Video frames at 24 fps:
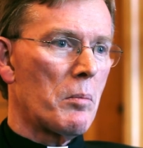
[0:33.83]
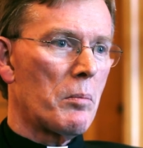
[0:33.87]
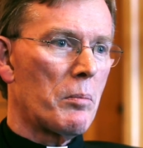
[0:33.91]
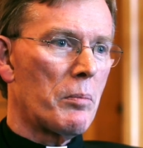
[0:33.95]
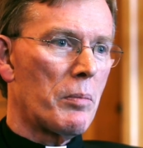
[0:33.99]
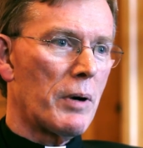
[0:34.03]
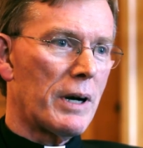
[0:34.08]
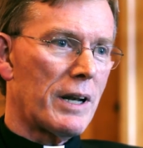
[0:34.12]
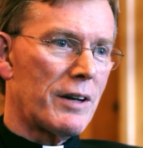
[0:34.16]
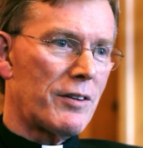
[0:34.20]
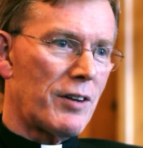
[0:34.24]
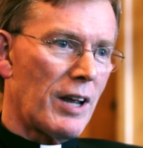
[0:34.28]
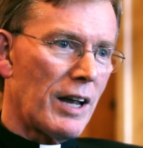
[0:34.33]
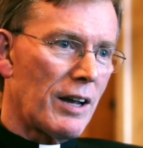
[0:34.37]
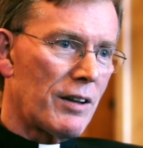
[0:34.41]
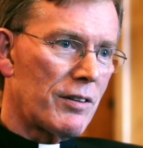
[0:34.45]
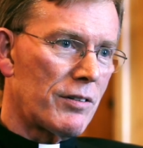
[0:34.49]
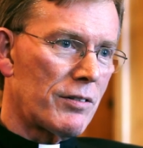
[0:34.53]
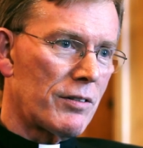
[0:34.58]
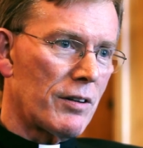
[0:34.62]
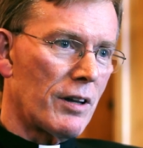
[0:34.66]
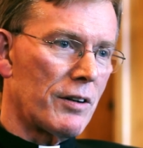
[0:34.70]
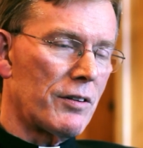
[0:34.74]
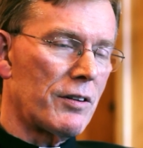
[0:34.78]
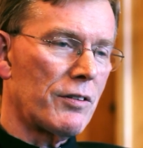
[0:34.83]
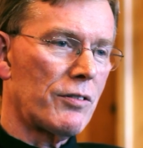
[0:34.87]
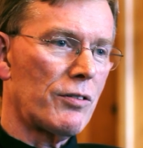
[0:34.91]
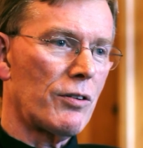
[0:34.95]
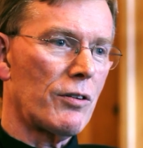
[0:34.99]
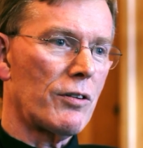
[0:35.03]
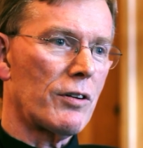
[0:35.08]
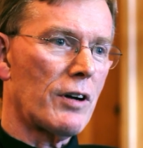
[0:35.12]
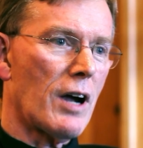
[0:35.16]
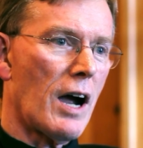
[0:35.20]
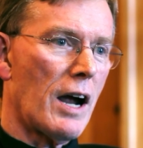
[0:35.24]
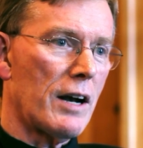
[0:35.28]
But it takes a
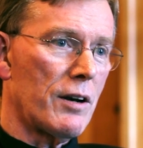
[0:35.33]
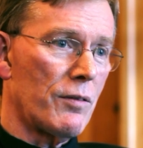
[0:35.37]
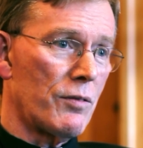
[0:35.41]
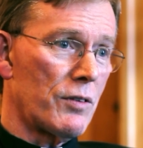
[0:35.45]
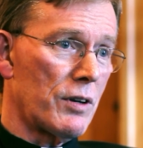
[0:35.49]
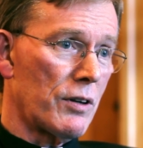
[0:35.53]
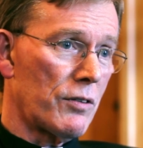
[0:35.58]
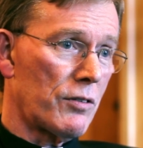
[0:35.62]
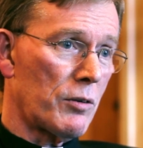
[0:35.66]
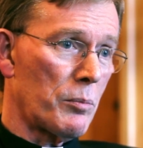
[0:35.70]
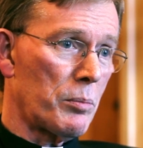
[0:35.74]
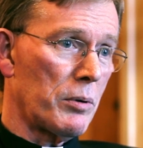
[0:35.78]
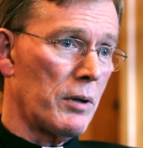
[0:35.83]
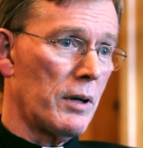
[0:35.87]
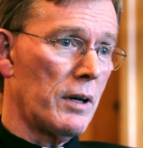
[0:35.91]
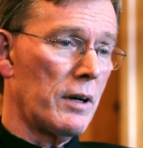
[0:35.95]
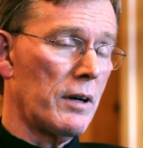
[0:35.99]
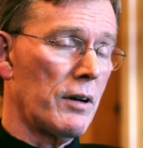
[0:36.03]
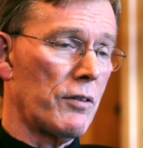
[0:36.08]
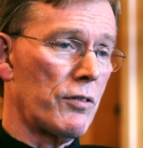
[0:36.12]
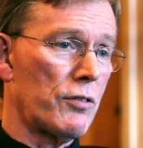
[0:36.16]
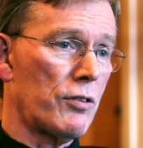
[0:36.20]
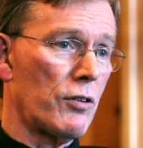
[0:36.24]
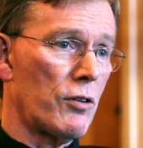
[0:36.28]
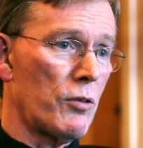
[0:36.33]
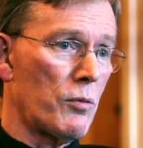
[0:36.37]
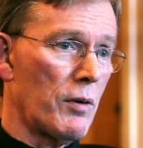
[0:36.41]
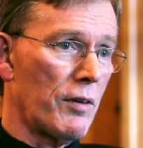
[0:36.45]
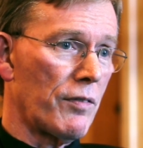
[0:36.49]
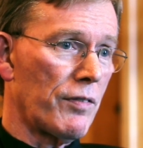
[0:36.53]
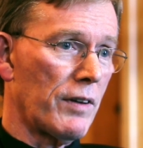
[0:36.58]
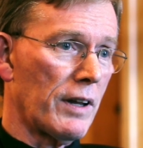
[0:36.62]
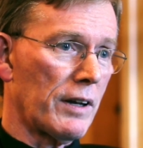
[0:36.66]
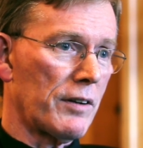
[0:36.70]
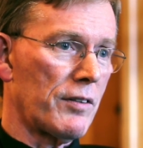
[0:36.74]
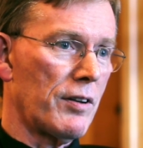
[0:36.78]
certain kind of discipline, a certain
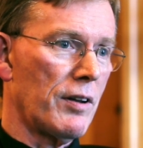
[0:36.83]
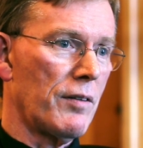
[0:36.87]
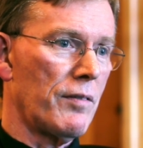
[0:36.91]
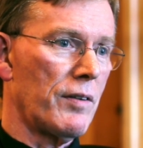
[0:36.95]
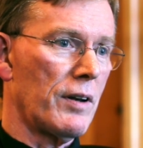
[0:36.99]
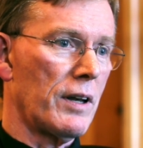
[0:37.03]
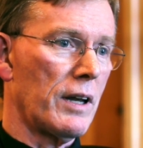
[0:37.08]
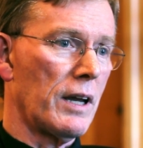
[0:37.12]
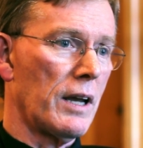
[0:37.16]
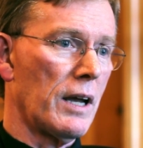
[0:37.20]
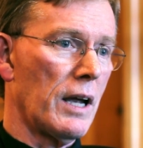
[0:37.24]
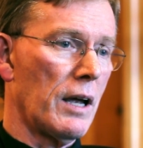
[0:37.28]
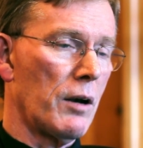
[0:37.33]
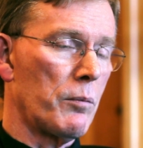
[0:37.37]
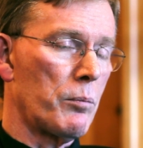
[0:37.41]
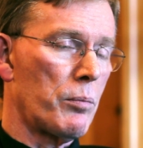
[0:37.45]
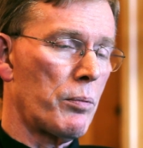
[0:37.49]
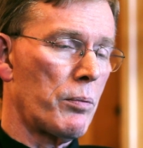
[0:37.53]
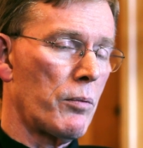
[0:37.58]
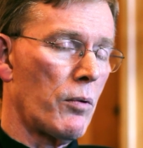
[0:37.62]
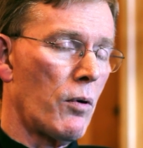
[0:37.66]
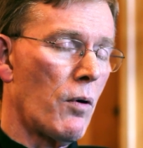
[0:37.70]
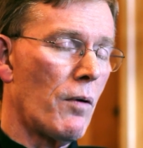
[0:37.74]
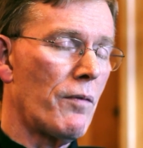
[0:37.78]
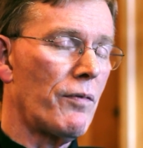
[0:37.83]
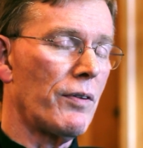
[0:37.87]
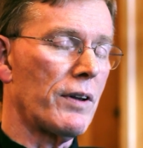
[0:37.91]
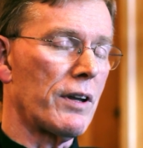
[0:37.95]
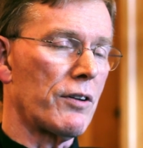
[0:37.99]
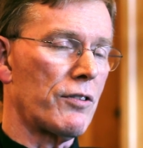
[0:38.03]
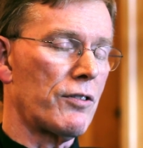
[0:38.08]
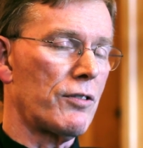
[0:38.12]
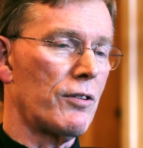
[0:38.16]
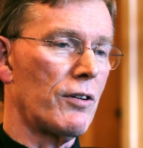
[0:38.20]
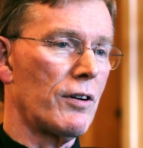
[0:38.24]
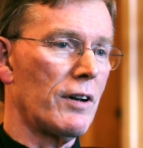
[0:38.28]
reflectivity, and hopefully a
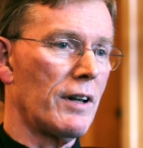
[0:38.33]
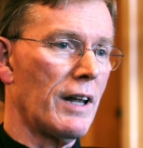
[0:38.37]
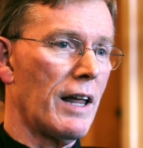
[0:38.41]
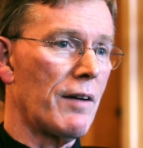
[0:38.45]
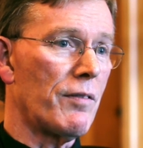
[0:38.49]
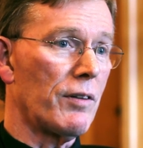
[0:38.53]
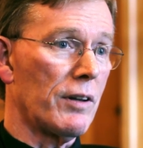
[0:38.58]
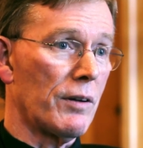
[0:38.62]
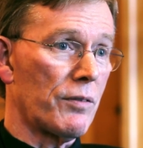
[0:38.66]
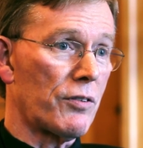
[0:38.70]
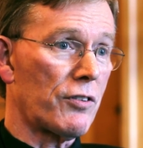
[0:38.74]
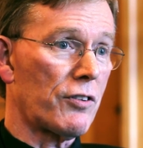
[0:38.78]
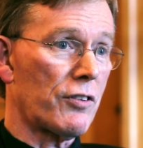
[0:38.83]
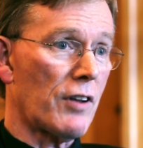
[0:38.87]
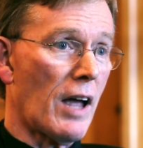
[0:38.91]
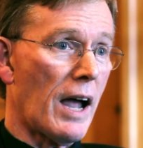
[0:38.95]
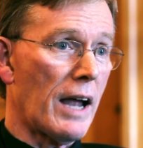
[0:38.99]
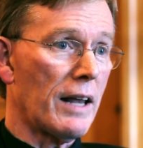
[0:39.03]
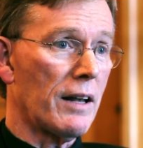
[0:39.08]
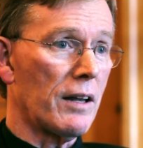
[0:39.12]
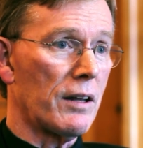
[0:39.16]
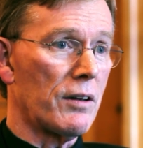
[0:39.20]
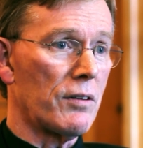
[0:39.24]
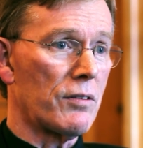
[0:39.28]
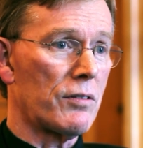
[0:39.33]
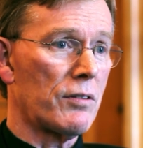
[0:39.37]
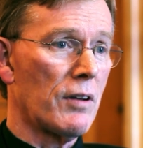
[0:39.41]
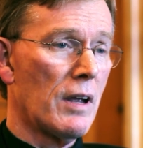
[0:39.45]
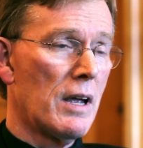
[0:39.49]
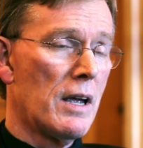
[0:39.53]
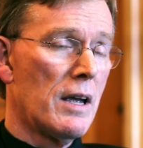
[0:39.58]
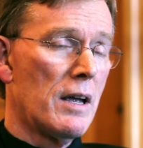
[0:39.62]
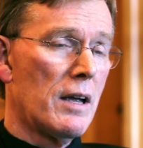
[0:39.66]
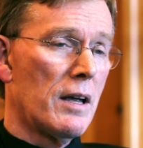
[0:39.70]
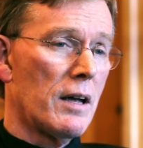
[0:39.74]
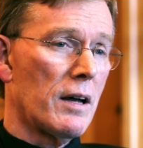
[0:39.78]
certain level of silence
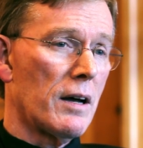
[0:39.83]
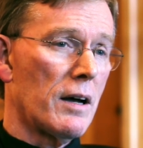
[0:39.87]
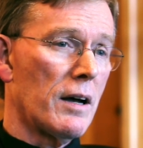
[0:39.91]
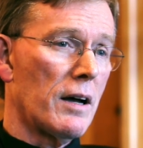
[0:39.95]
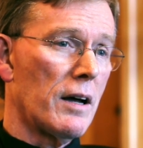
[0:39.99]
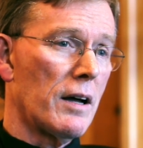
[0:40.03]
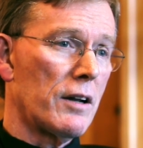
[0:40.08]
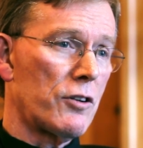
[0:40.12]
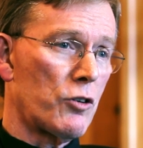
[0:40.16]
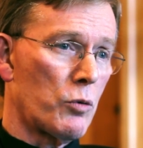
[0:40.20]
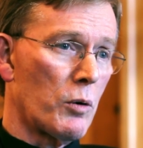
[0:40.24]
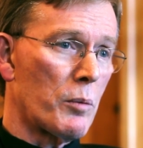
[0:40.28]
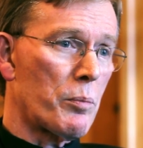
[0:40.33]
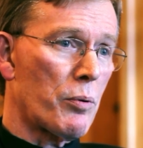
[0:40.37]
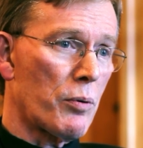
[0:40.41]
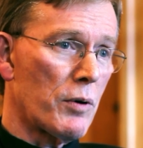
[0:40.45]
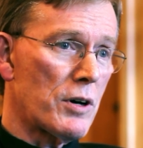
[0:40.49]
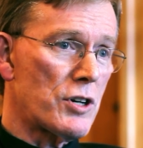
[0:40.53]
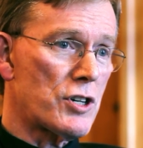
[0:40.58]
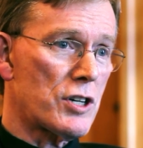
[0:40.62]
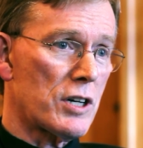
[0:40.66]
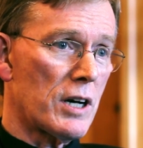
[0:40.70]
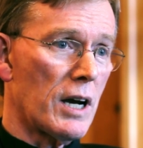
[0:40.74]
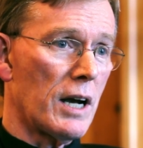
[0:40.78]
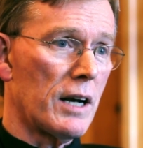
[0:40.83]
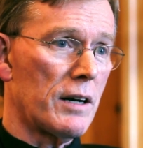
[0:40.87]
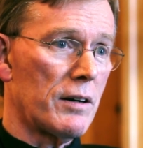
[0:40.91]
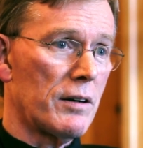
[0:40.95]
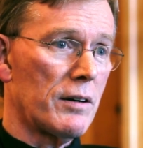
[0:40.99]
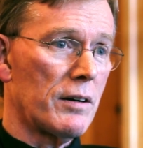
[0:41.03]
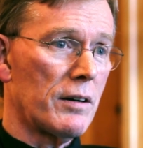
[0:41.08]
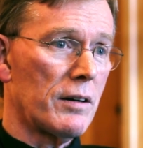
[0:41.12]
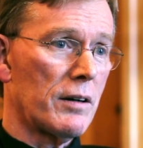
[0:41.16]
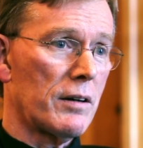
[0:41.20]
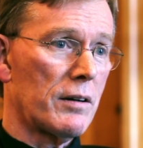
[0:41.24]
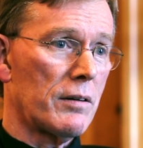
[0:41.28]
uh, to appreciate
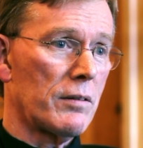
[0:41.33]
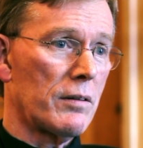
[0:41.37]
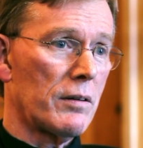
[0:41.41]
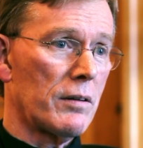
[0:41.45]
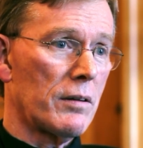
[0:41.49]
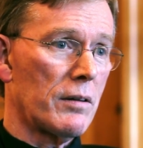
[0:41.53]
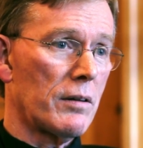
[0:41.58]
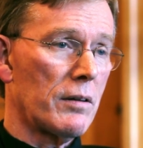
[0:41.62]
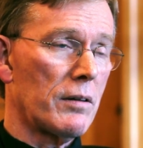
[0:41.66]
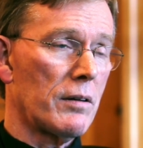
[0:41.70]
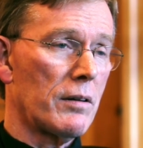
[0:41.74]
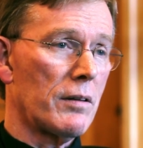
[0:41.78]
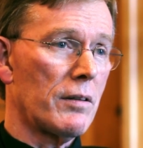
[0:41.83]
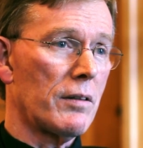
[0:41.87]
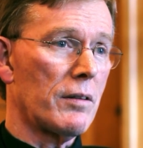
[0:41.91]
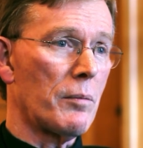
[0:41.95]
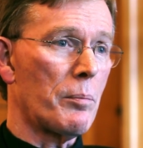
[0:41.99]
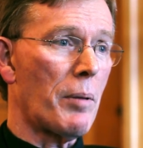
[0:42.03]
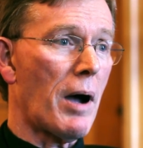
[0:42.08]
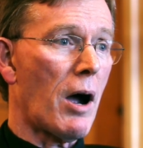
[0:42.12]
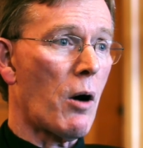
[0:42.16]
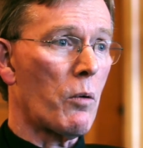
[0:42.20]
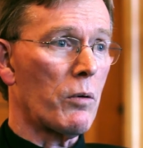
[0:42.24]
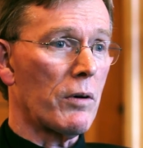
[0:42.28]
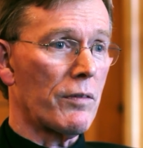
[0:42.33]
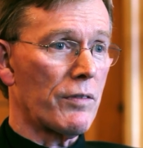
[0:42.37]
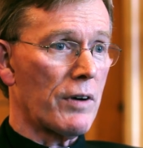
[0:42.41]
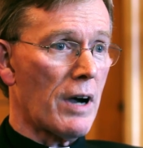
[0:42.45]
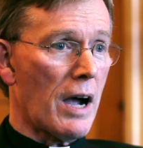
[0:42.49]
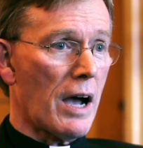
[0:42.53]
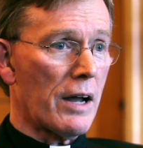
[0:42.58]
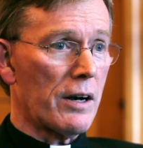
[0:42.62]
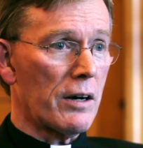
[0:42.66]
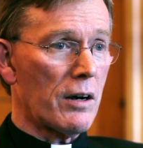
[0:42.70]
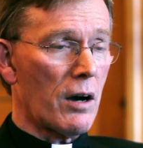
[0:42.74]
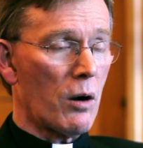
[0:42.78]
the power of
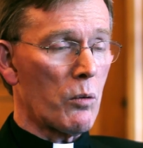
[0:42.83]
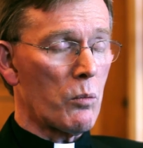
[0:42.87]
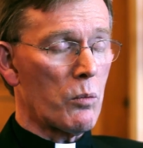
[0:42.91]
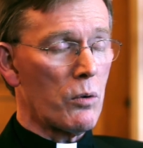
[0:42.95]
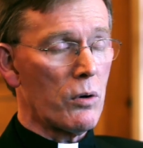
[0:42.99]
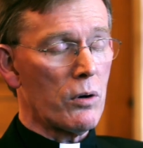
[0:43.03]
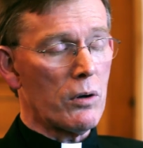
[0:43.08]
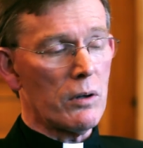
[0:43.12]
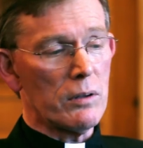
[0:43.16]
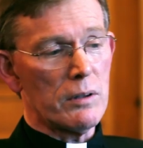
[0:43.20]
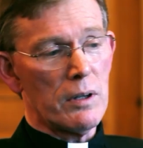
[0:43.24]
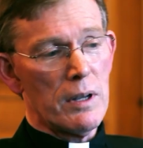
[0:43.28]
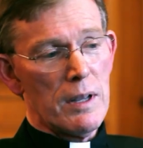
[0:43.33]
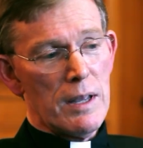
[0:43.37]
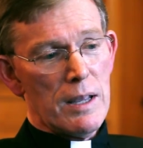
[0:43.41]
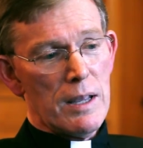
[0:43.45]
God in our world.